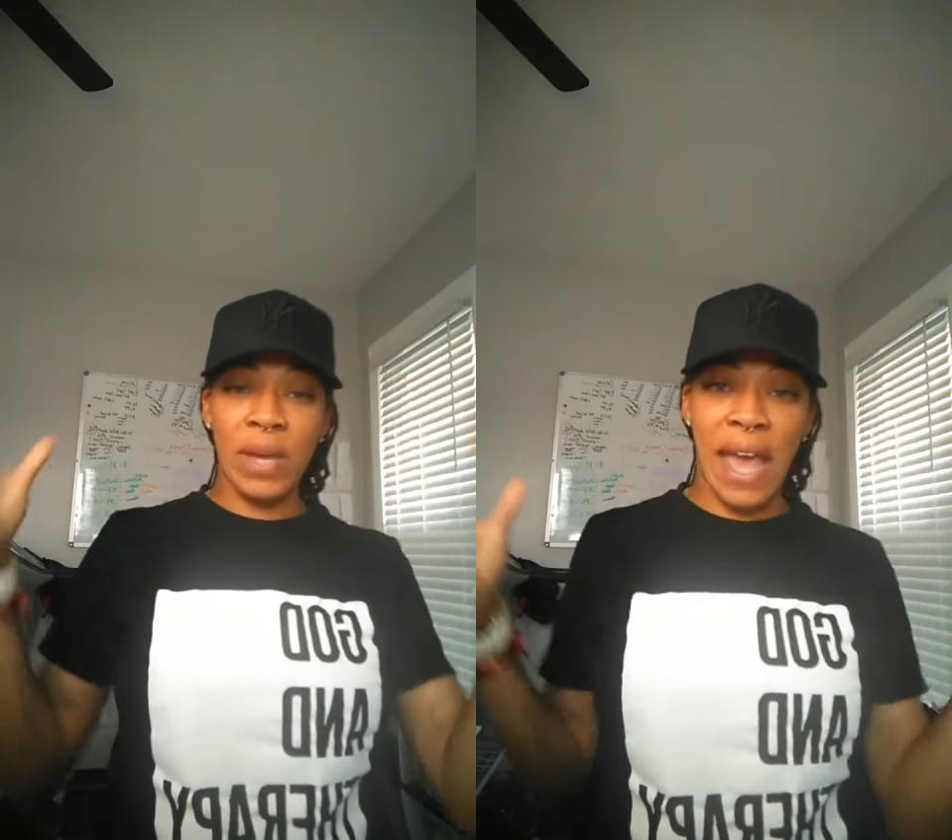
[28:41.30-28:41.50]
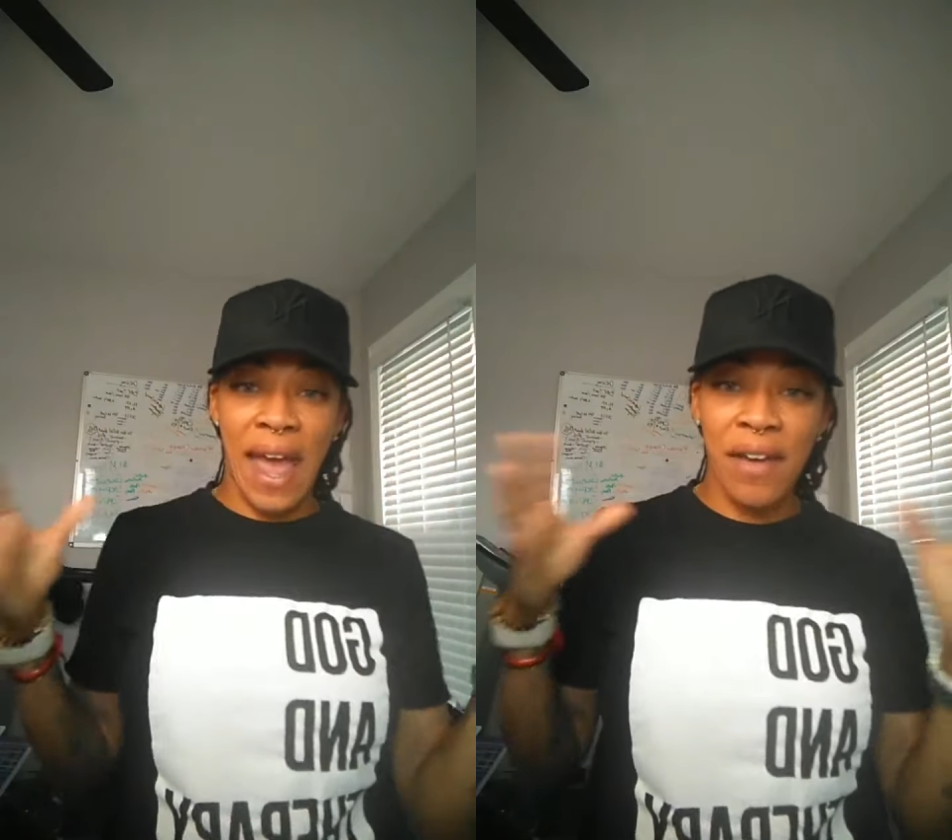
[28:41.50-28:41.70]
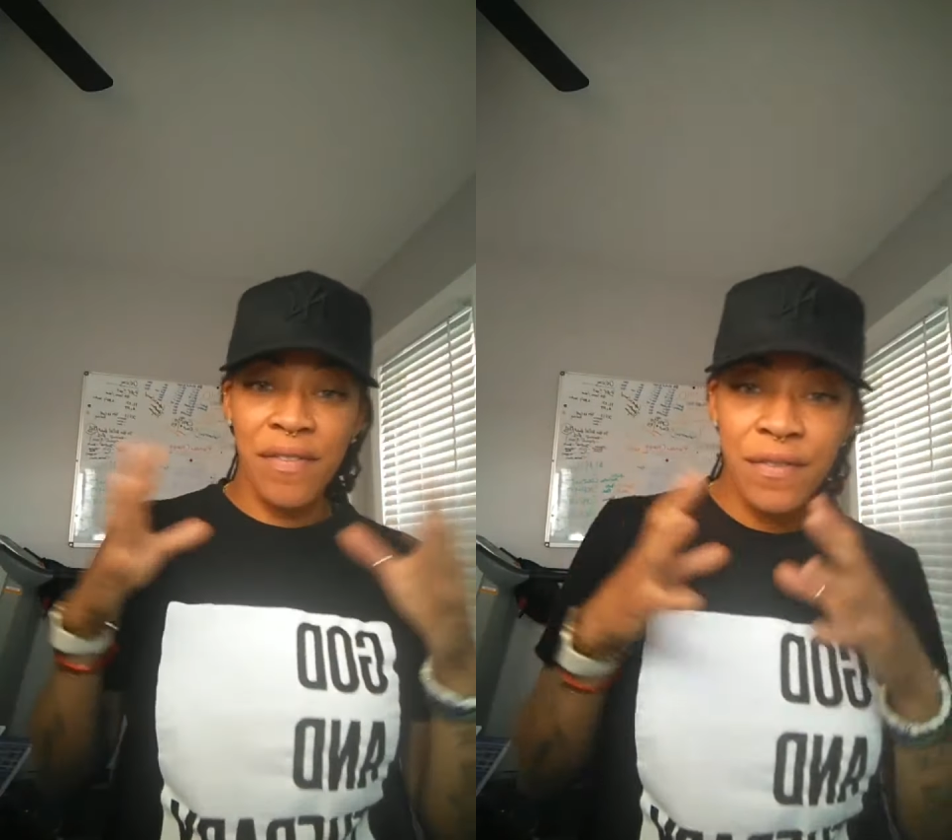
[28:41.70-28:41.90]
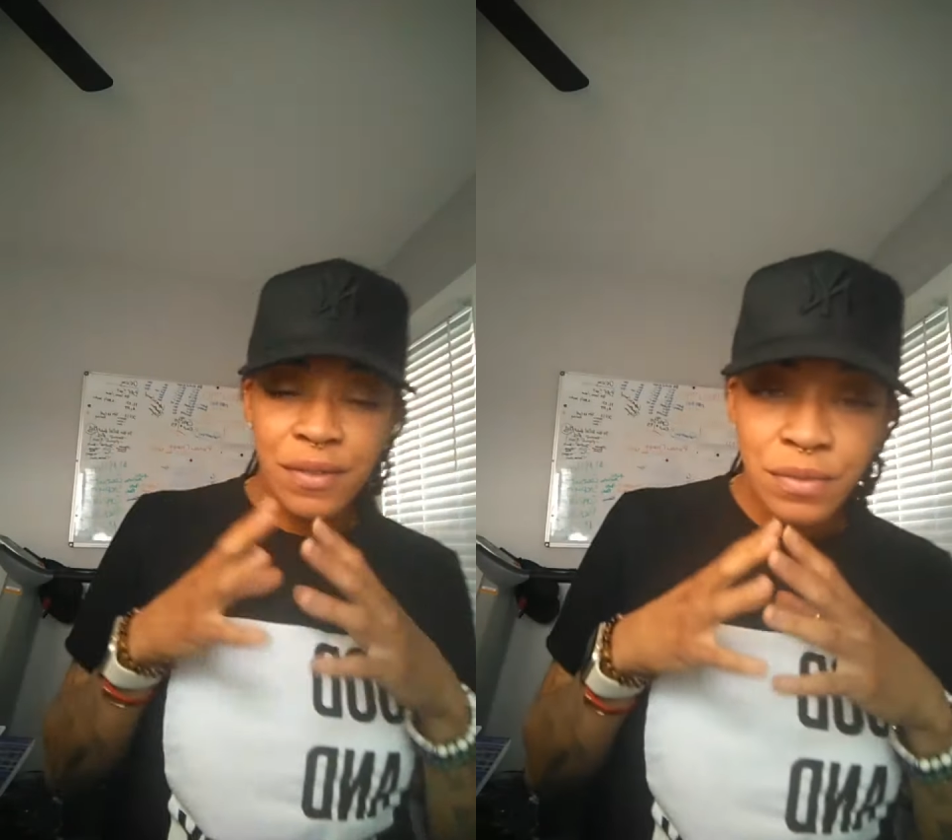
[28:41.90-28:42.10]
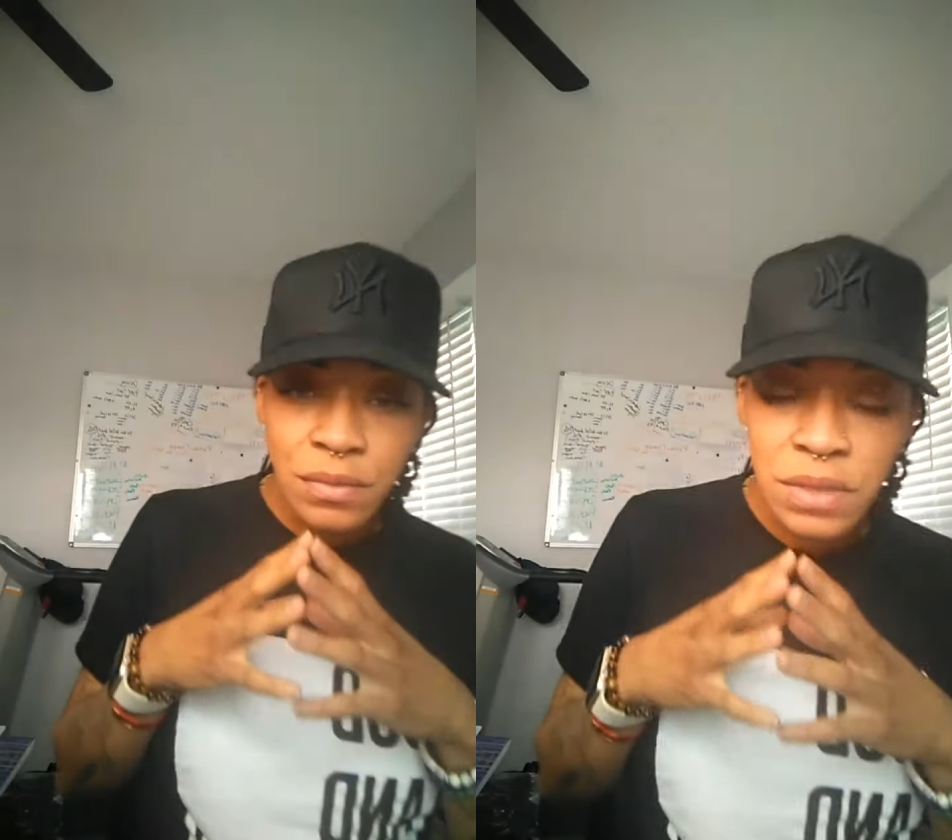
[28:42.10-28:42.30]
have?
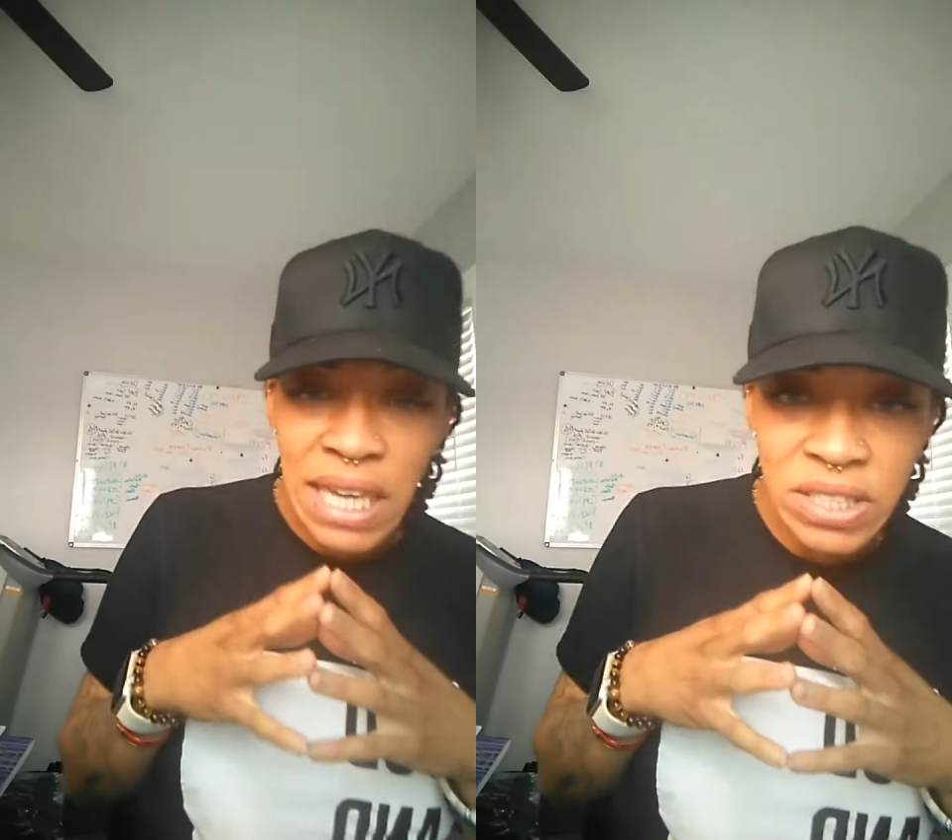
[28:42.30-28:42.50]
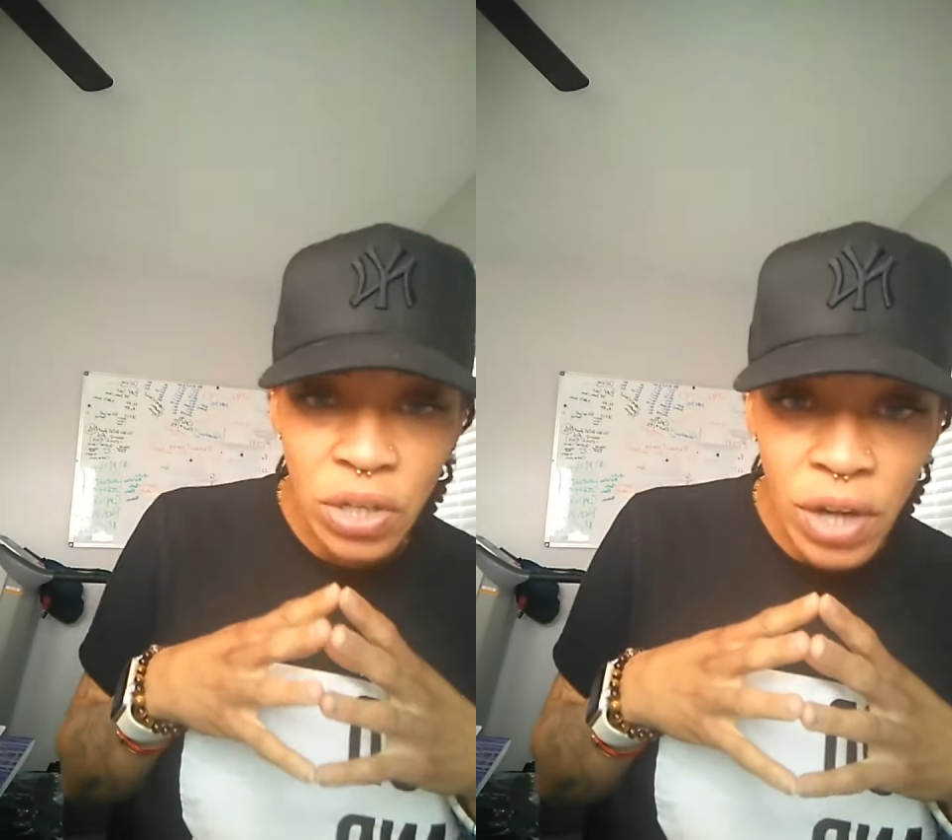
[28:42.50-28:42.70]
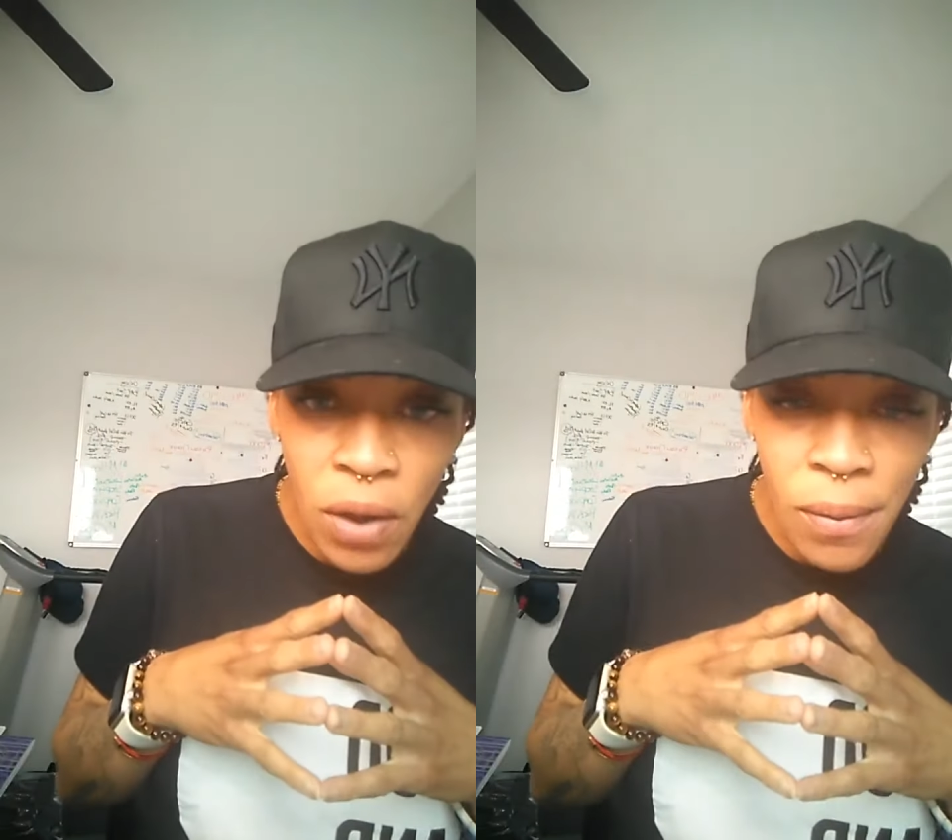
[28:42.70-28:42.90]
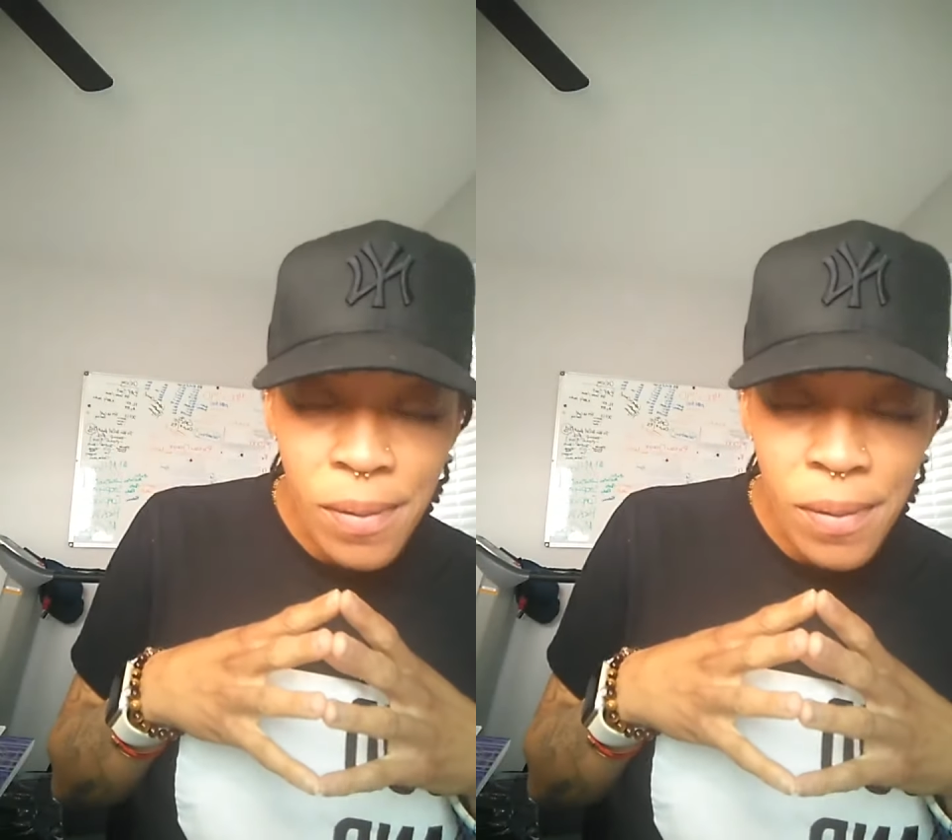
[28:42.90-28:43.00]
Yes or no?